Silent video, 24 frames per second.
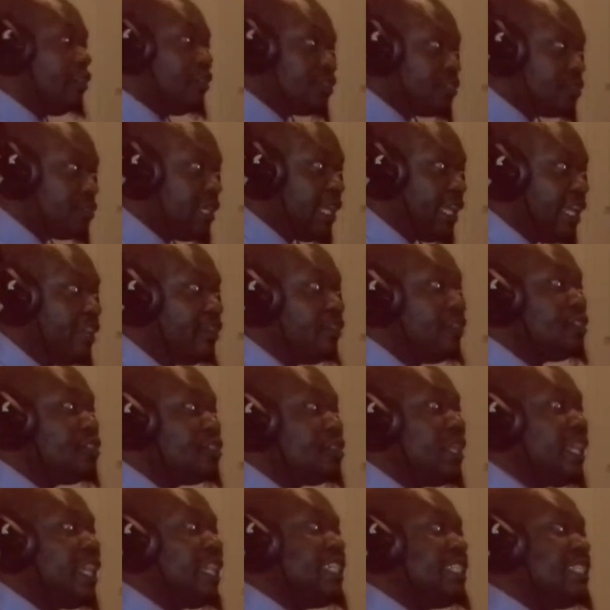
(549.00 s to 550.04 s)
hustler. A
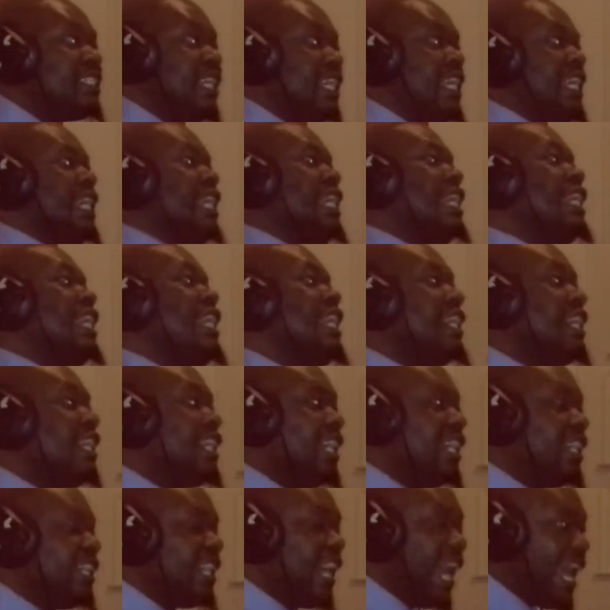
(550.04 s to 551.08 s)
hustler is
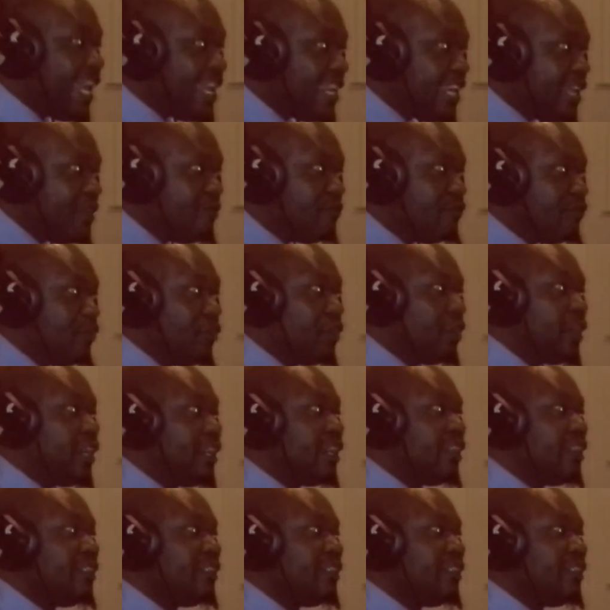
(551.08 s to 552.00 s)
a guy named for...